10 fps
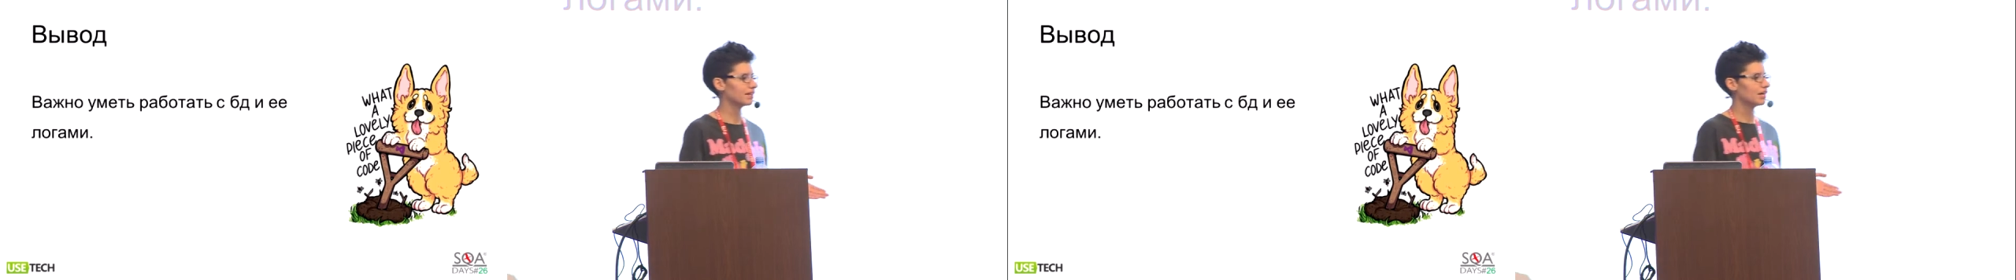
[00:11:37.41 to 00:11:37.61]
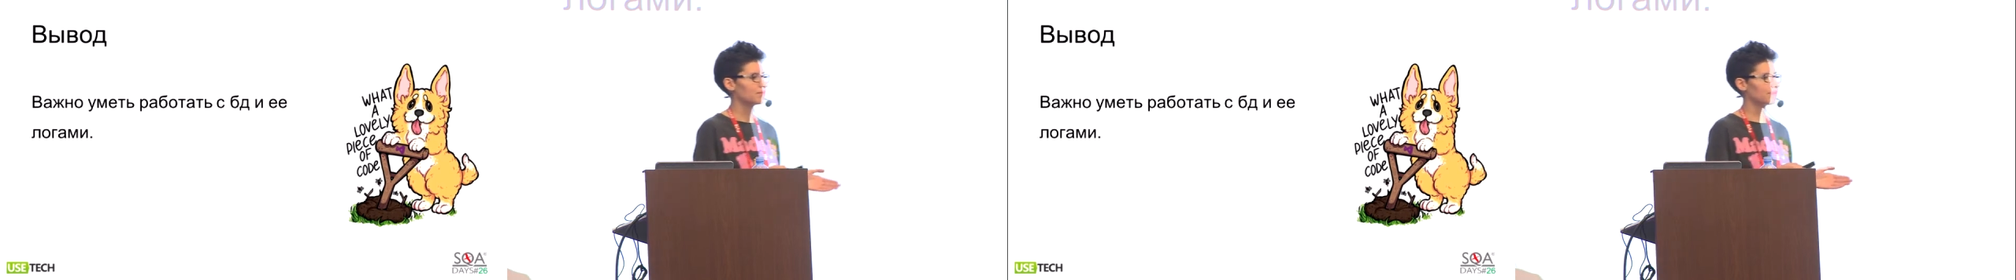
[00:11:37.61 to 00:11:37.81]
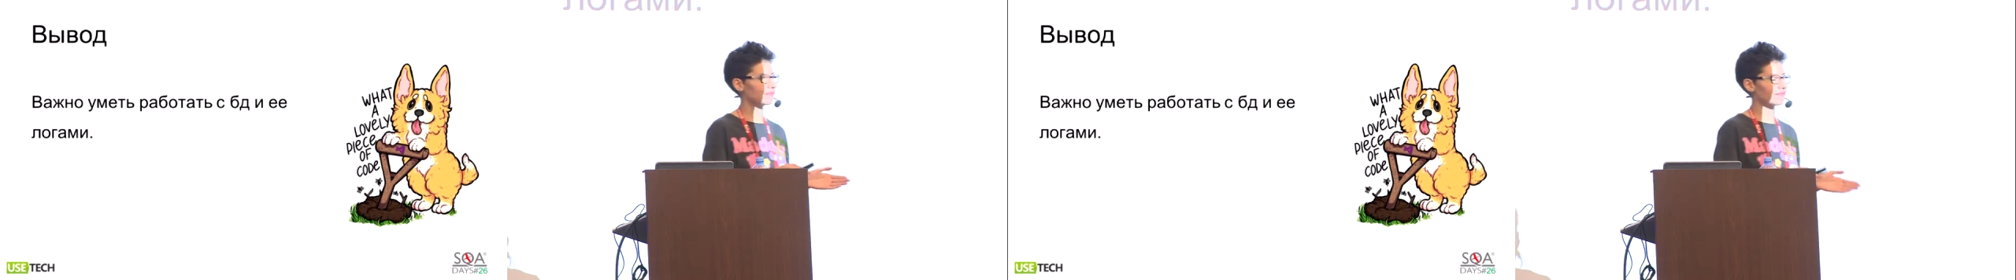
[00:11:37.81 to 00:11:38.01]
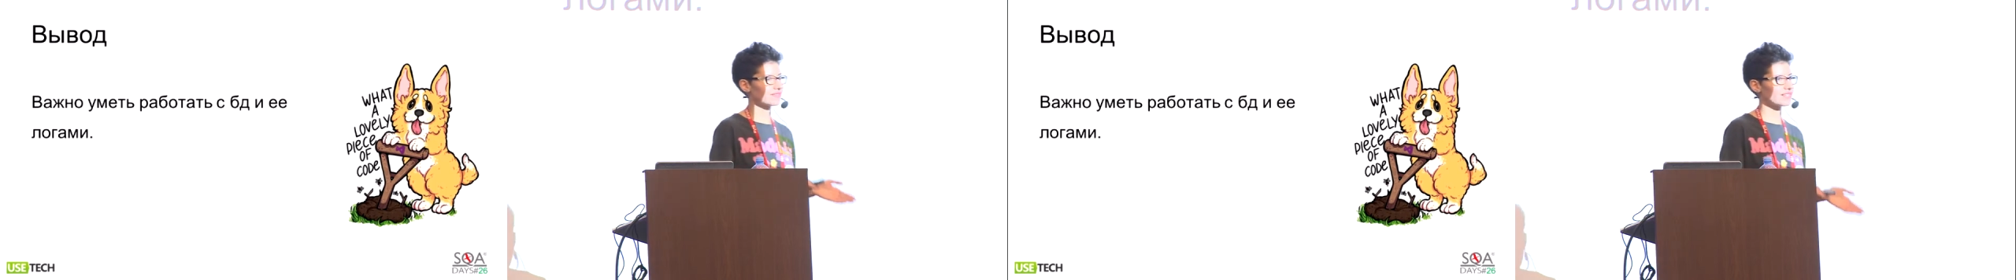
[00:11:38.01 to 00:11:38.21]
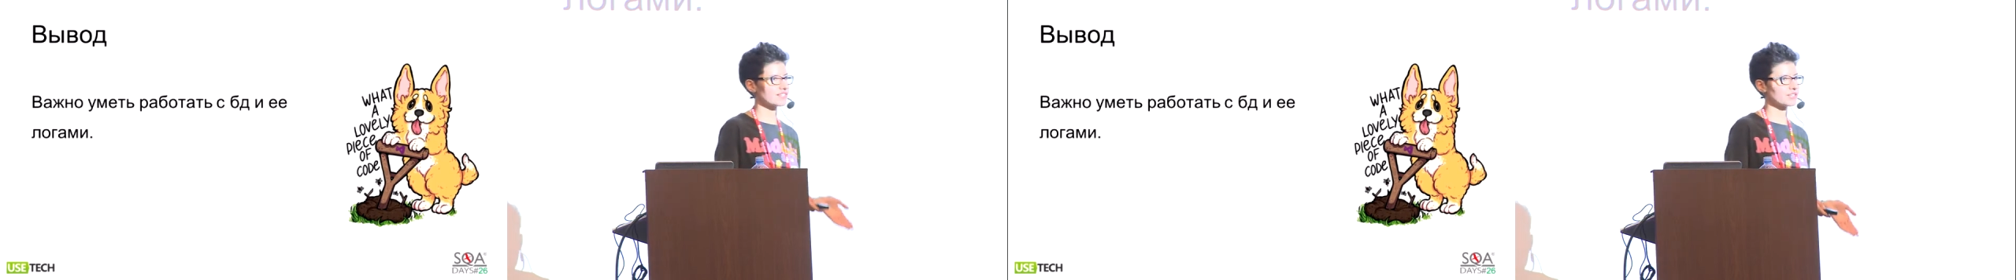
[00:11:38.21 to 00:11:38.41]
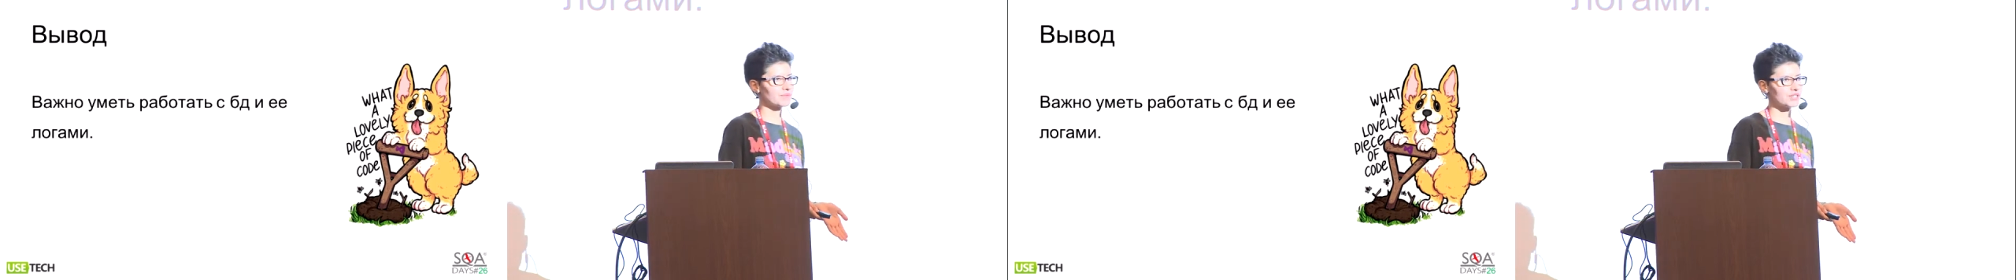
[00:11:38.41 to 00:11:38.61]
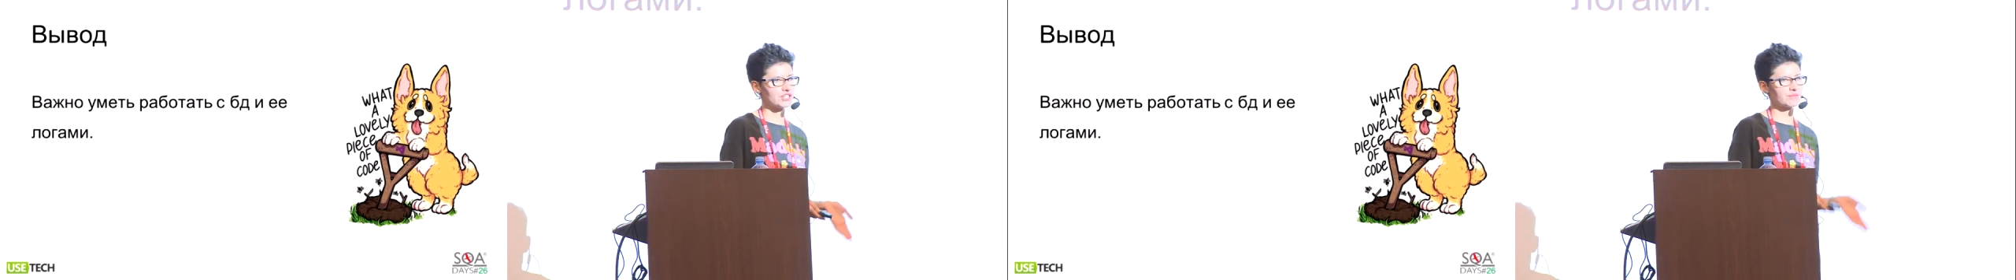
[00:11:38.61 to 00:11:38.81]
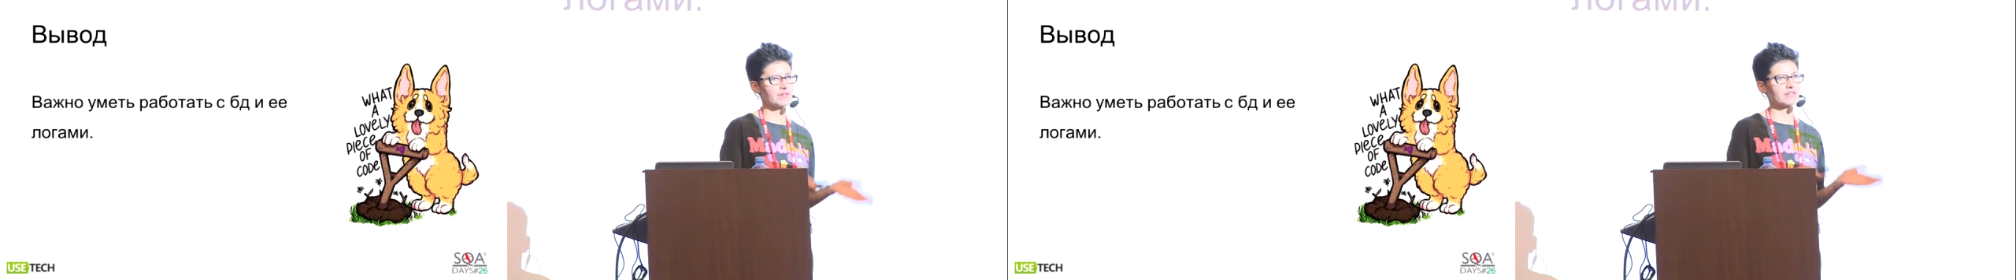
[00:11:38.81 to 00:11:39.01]
causes
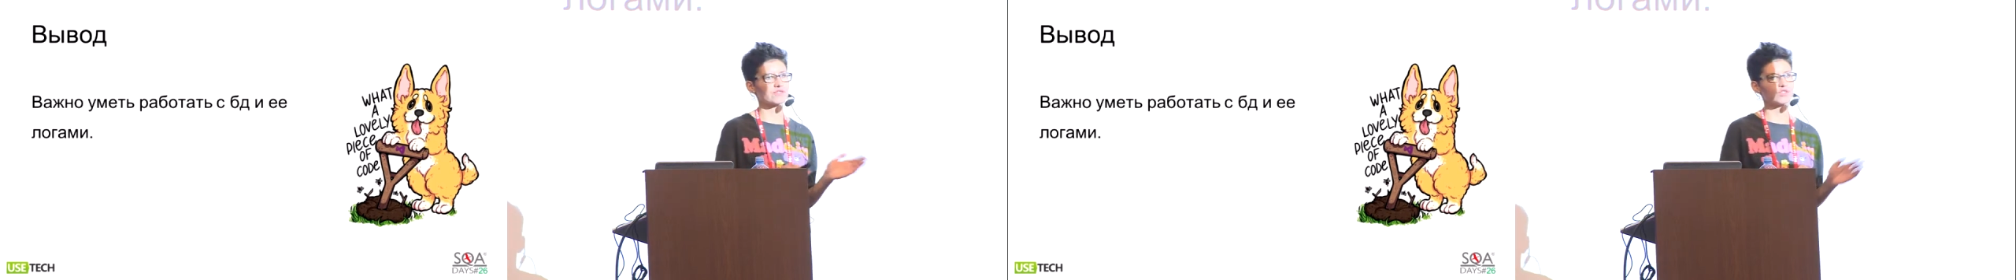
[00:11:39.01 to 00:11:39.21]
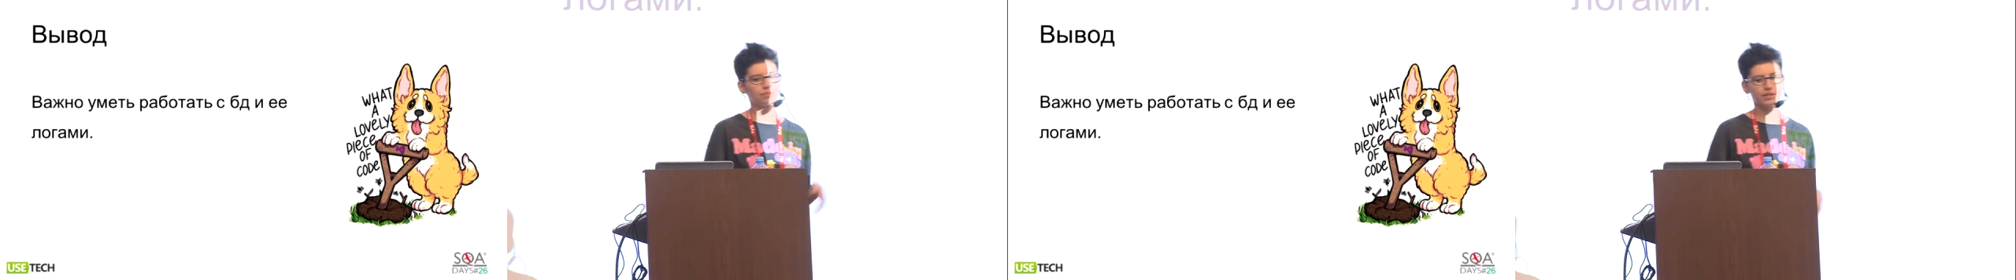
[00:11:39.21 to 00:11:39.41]
for a bug,